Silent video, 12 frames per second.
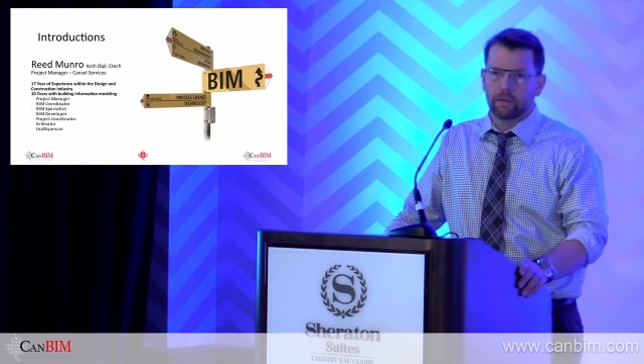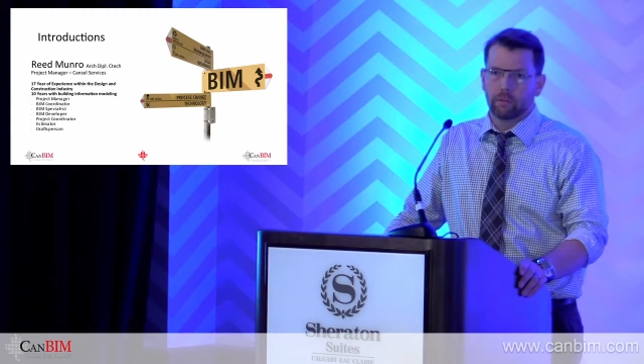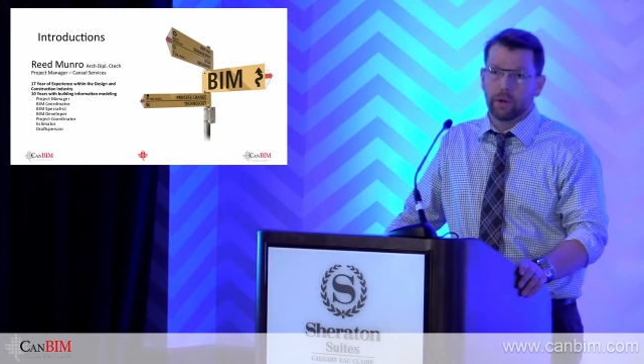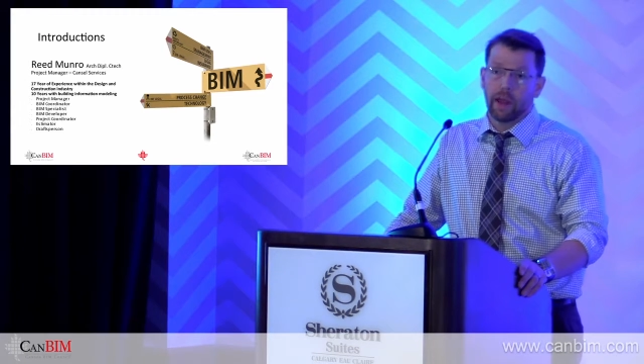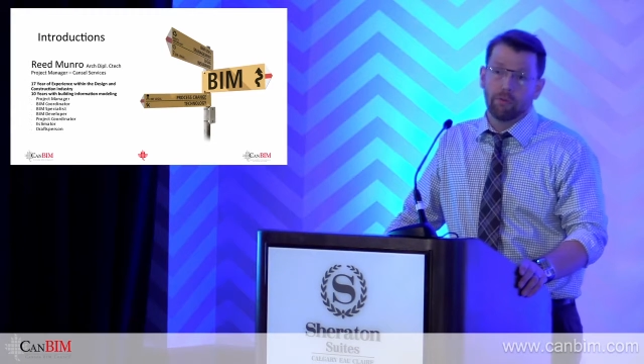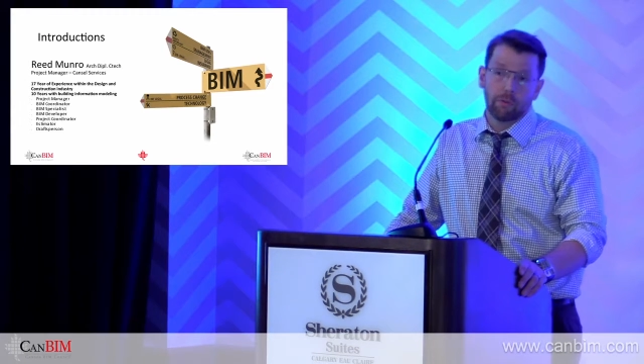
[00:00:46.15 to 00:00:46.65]

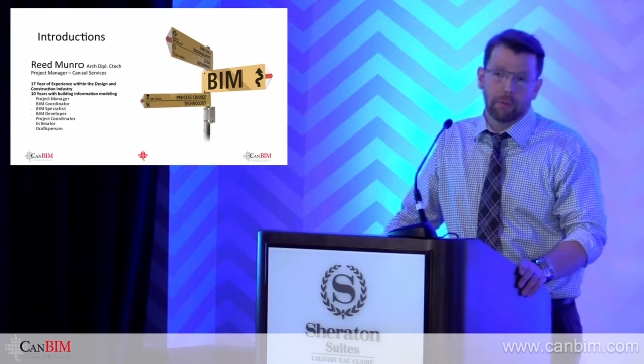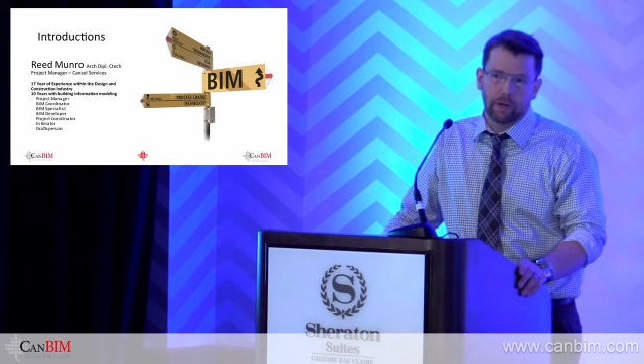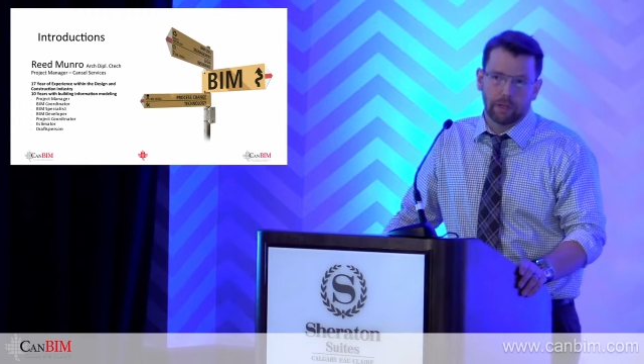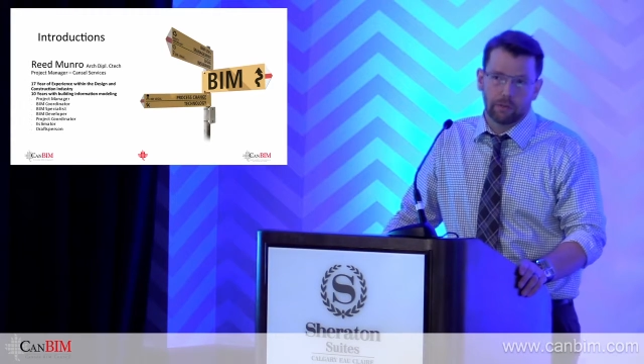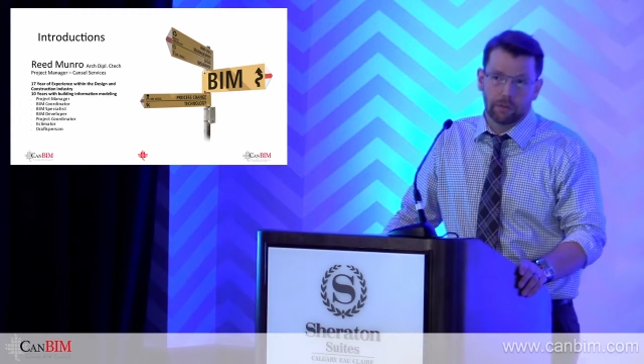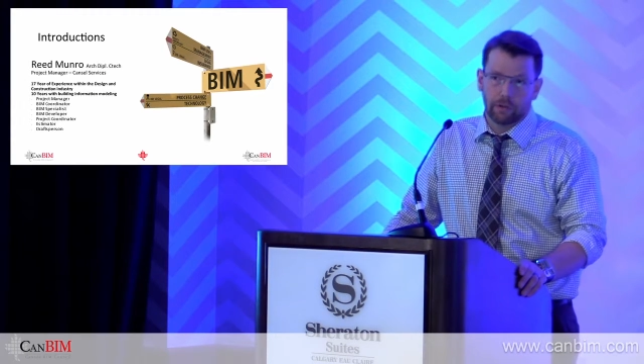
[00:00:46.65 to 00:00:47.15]
what
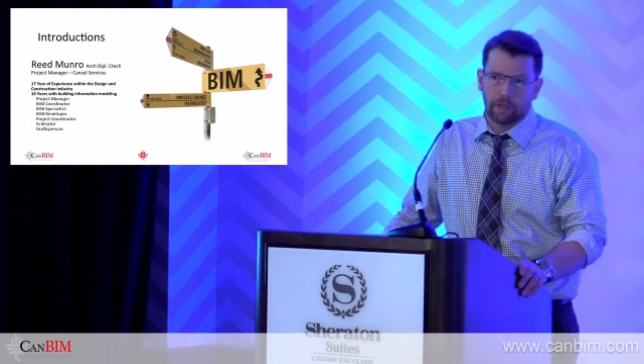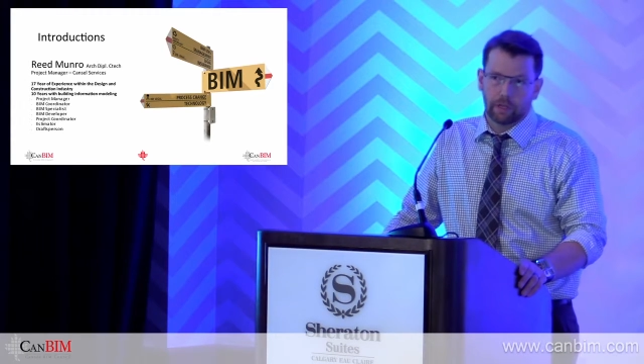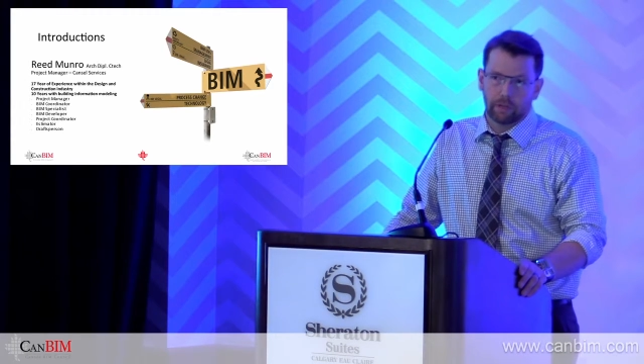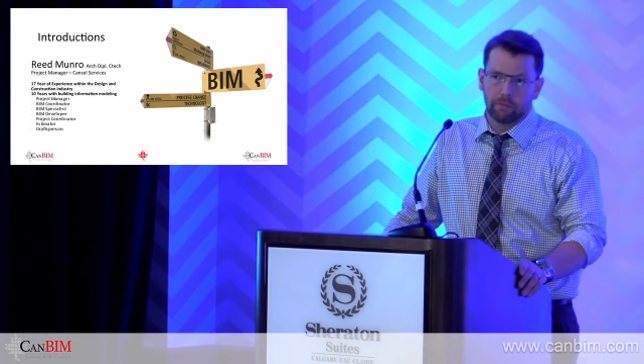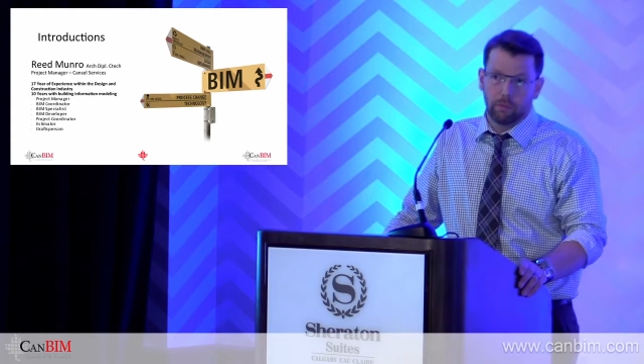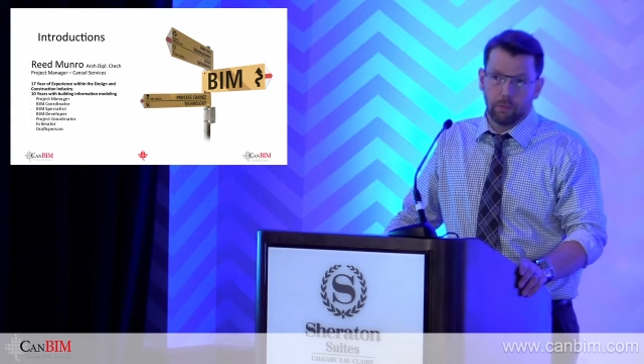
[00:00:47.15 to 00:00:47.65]
everybody is
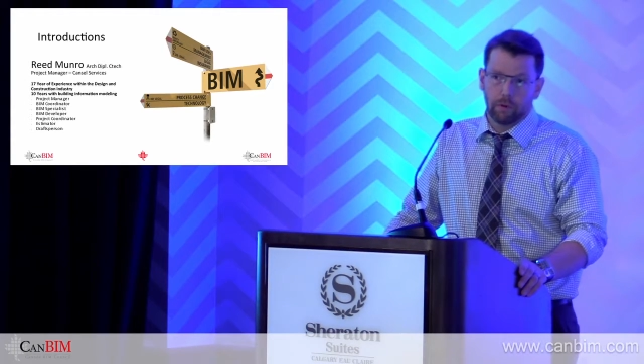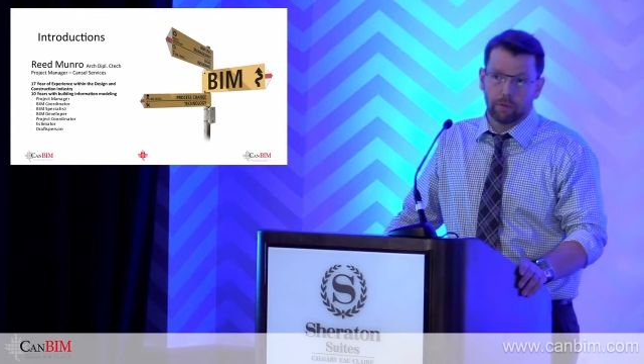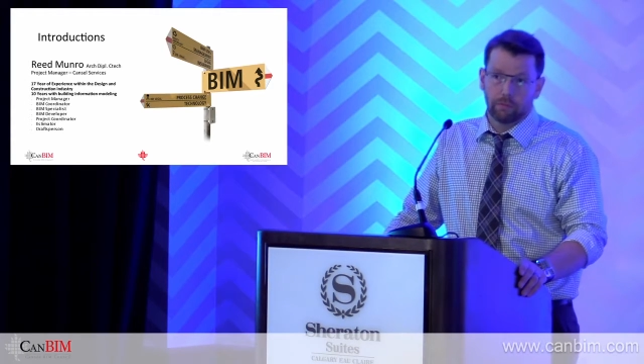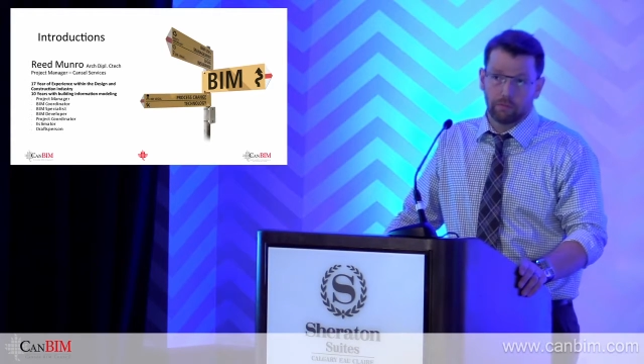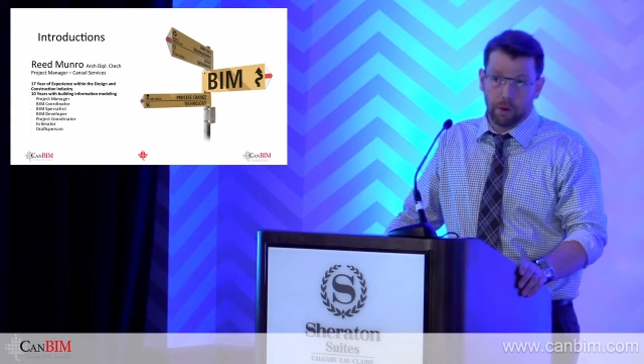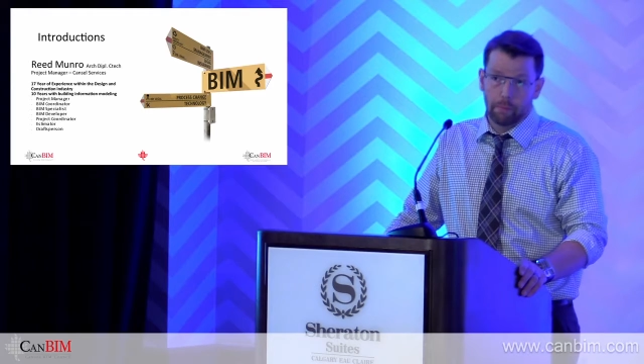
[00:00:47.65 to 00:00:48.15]
looking
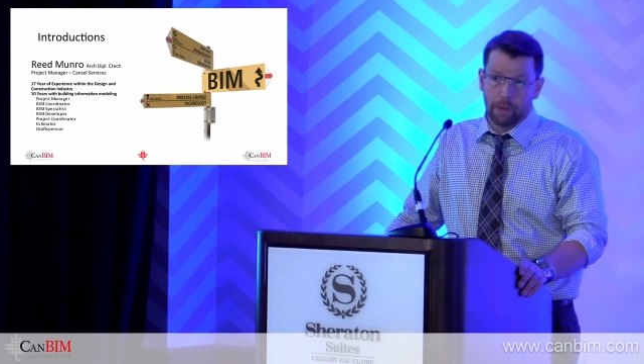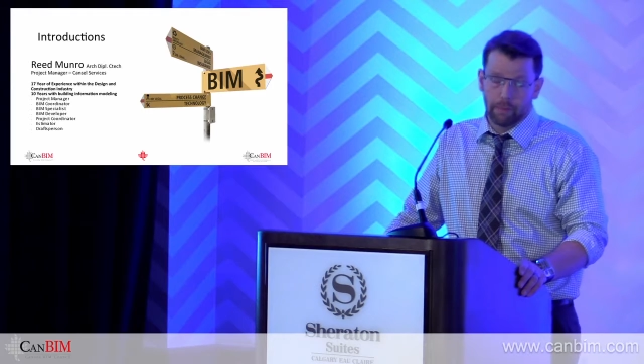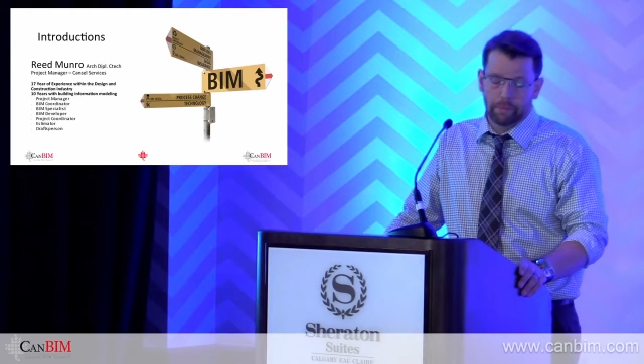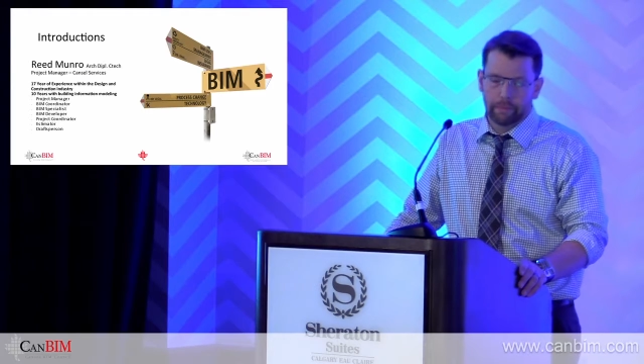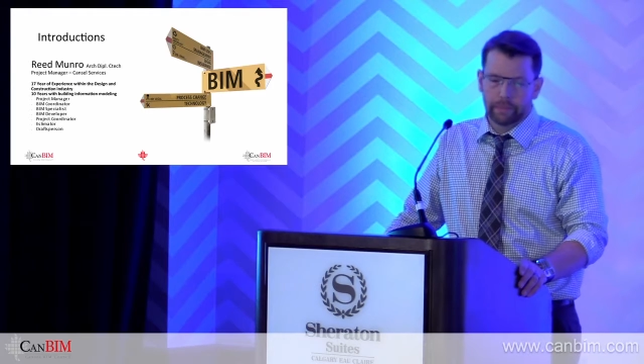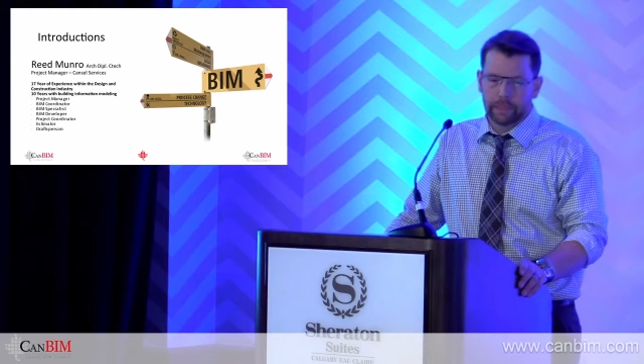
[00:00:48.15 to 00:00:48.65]
for from BIM.